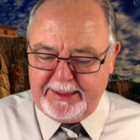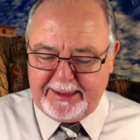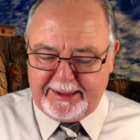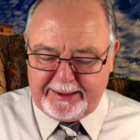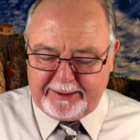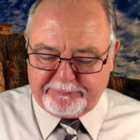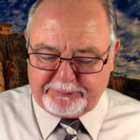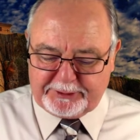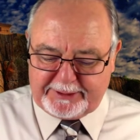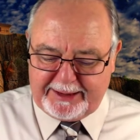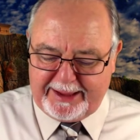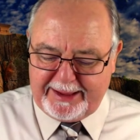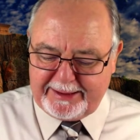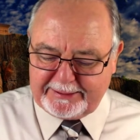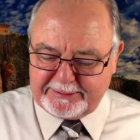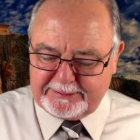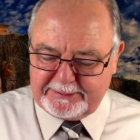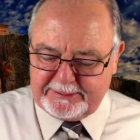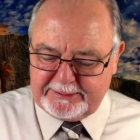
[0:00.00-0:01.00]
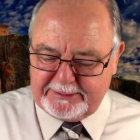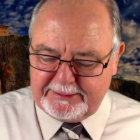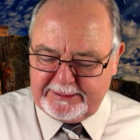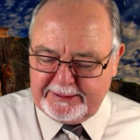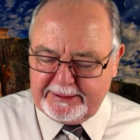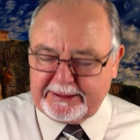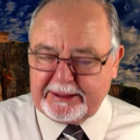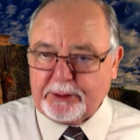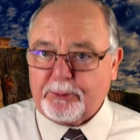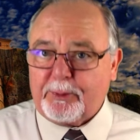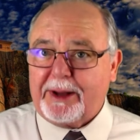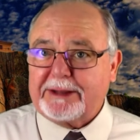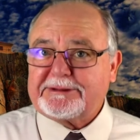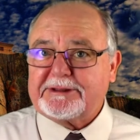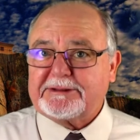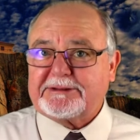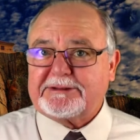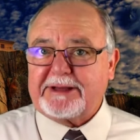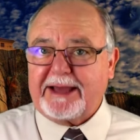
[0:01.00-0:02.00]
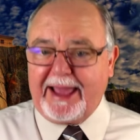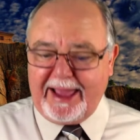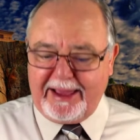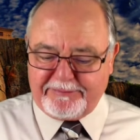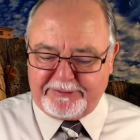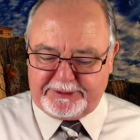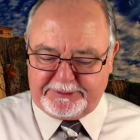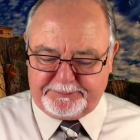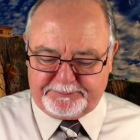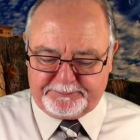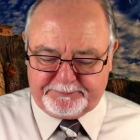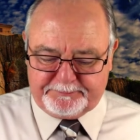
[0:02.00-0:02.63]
Every day. He wants us to have it.